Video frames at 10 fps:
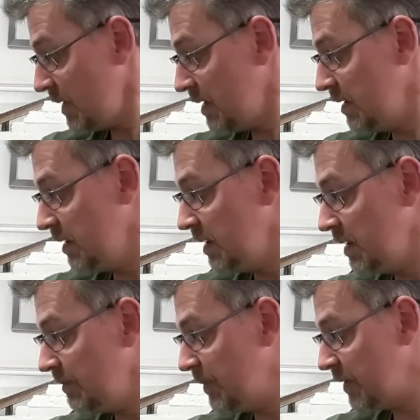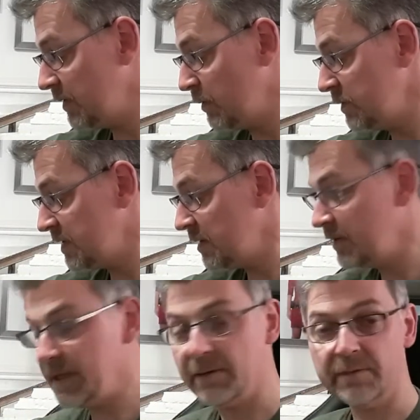because also
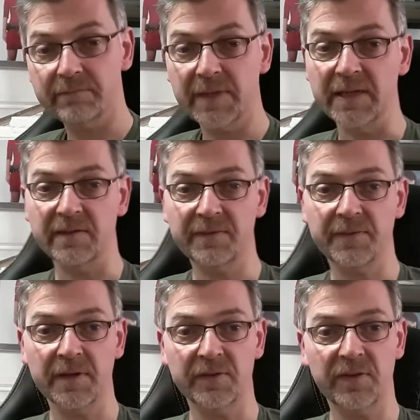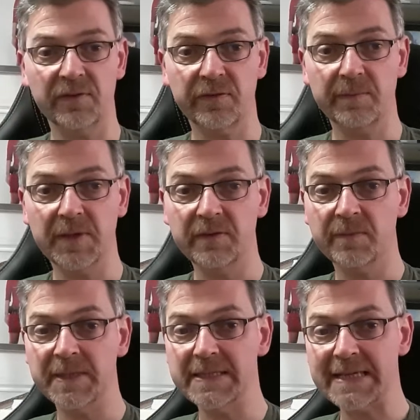it's a tribute to
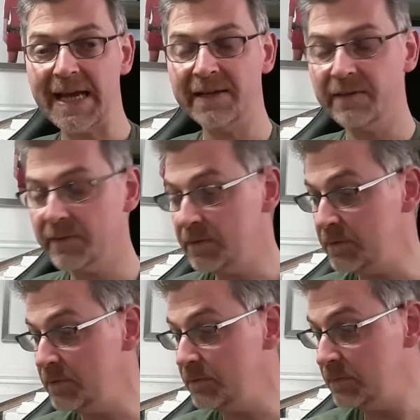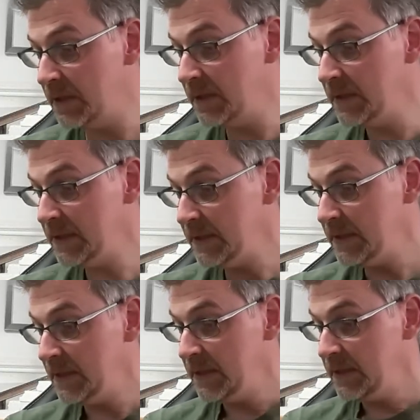my dad who
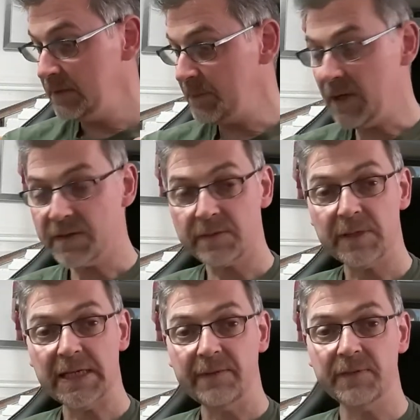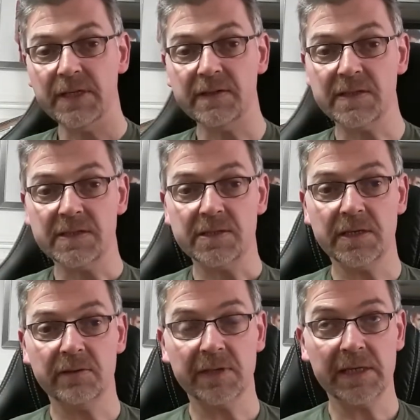passed away 11 years this
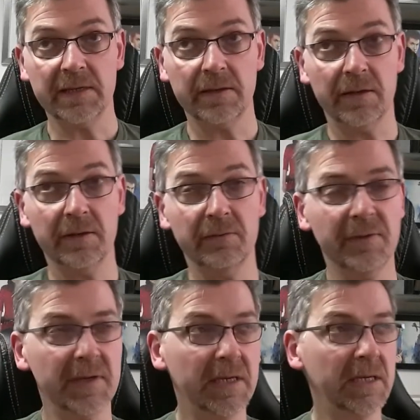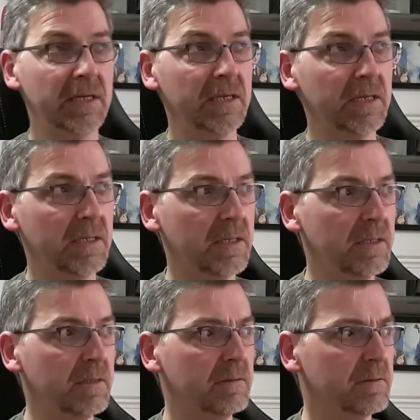year on
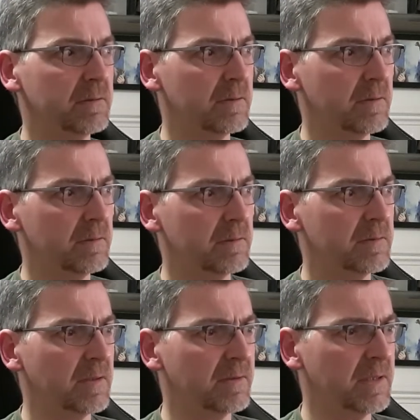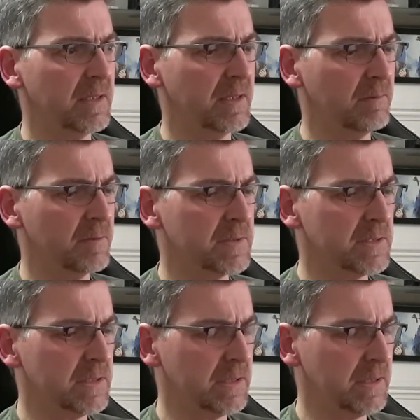the so I think it was
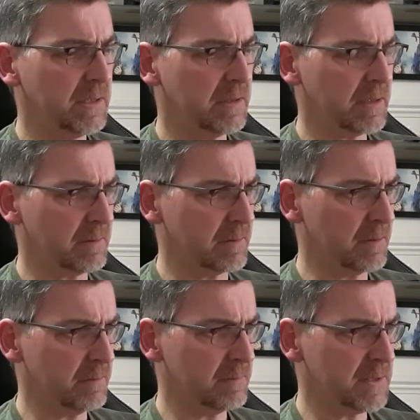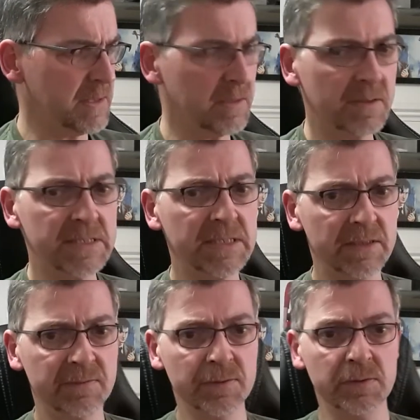the
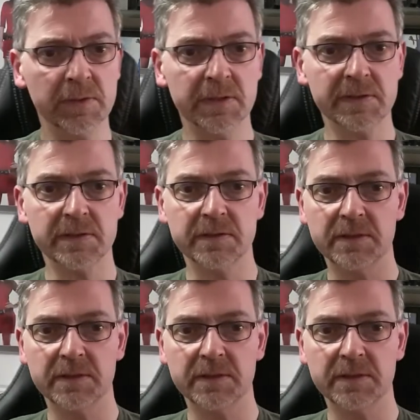19th of August,